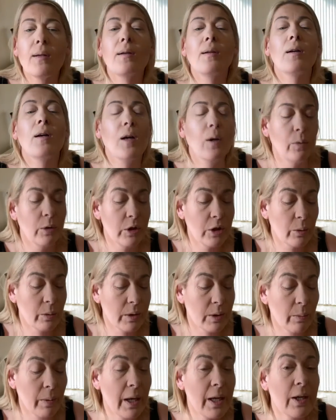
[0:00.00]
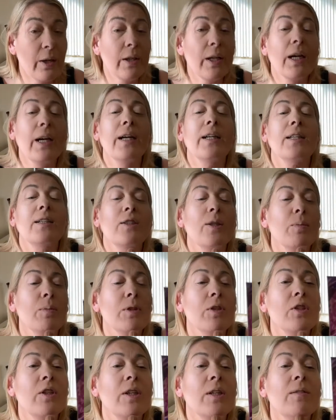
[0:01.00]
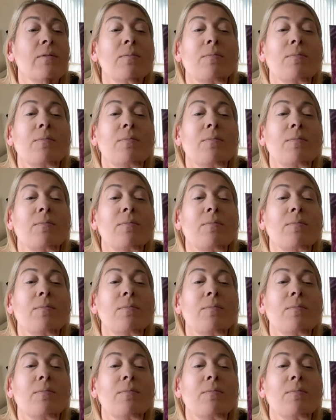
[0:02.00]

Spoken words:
I wish there was a way you could hide a double chin,